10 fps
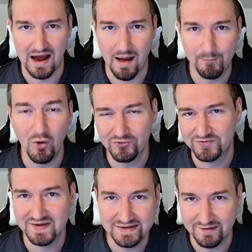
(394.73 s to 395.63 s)
I'm
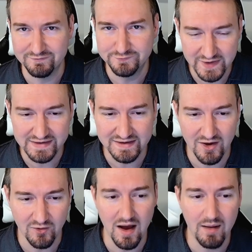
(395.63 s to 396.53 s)
posting a
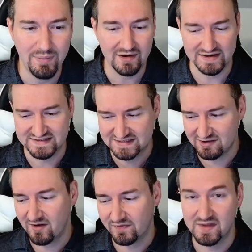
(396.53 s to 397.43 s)
video about a
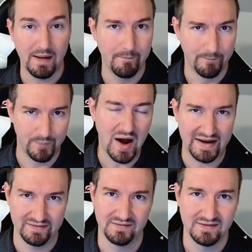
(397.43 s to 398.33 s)
stock that I
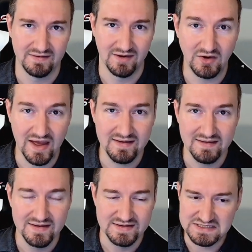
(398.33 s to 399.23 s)
bought, okay?
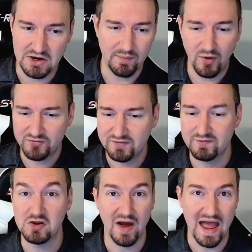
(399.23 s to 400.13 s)
So I post a
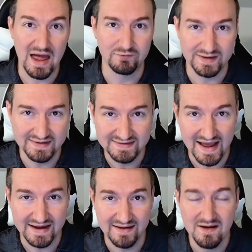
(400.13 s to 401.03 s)
video every
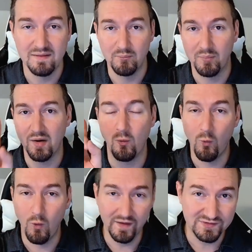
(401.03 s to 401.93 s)
day, but
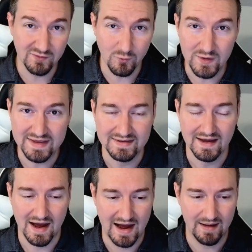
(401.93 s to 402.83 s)
once a week,
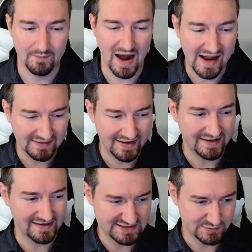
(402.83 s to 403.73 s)
I'm
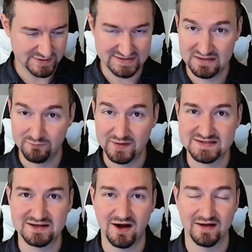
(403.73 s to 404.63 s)
highlighting a specific
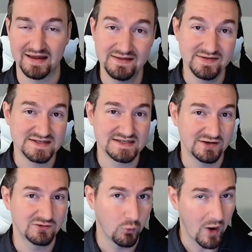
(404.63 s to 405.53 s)
stock in the
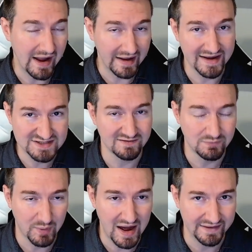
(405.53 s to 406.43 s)
series, why I
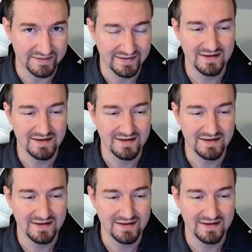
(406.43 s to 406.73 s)
just bought